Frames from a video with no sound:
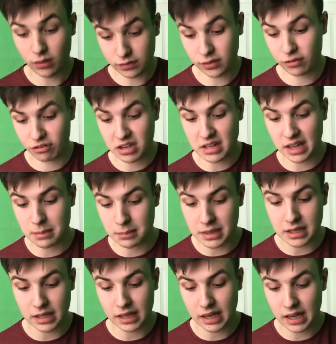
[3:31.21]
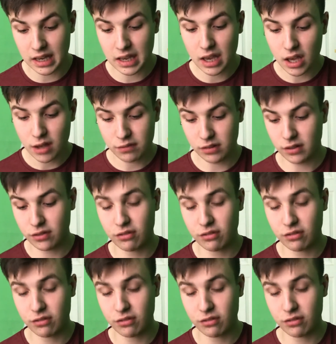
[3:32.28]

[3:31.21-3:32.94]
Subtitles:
of the 3-day meeting here for the